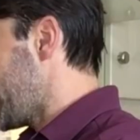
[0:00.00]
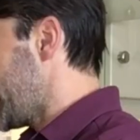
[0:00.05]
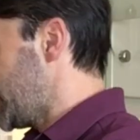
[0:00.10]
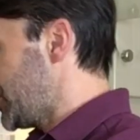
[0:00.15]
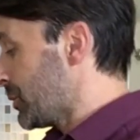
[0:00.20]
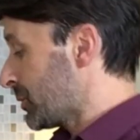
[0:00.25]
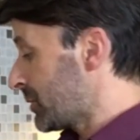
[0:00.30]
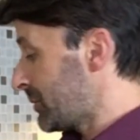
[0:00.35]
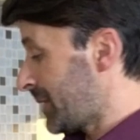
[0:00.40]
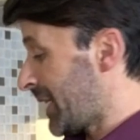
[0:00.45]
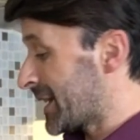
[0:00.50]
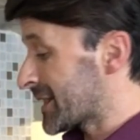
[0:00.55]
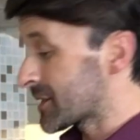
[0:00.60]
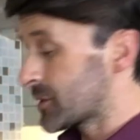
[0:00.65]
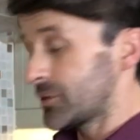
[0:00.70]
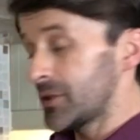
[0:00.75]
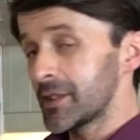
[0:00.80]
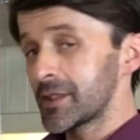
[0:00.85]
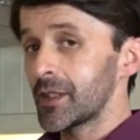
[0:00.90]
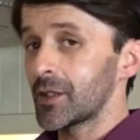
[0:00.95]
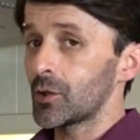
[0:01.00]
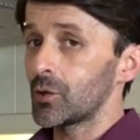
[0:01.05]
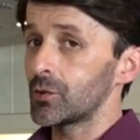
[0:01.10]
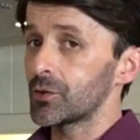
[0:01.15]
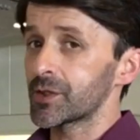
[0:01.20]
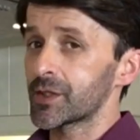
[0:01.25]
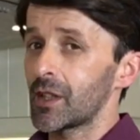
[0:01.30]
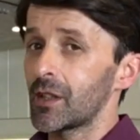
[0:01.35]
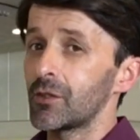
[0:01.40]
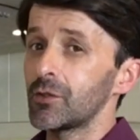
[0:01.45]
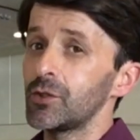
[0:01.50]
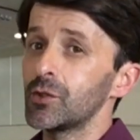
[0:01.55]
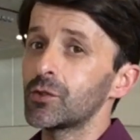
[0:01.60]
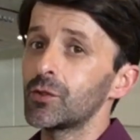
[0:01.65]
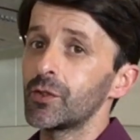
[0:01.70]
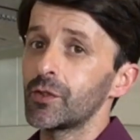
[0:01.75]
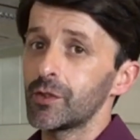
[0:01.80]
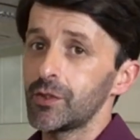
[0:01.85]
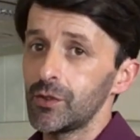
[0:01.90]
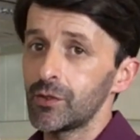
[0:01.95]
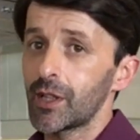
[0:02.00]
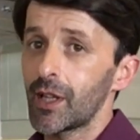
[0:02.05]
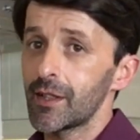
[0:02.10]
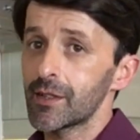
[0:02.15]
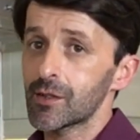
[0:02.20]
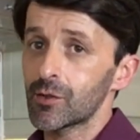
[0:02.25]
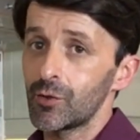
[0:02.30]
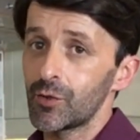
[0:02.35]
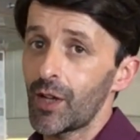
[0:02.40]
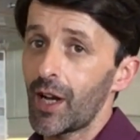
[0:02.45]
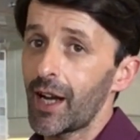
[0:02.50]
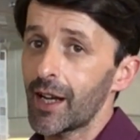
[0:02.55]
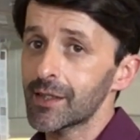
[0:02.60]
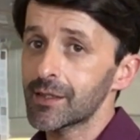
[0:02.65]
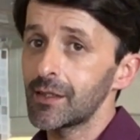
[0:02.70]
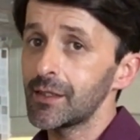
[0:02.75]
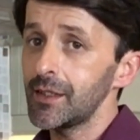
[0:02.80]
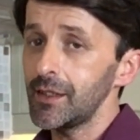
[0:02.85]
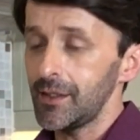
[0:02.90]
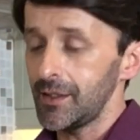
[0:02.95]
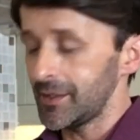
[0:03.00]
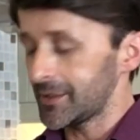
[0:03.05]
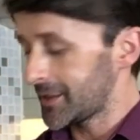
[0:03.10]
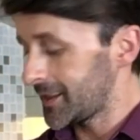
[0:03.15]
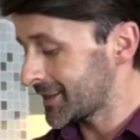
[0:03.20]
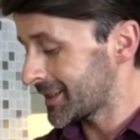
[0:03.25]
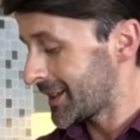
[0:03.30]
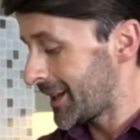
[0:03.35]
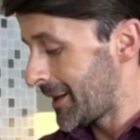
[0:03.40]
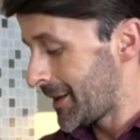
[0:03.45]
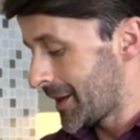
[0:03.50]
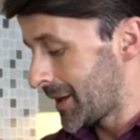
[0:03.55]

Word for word: You, as soon as it cools down, you, could, you guys could actually eat it.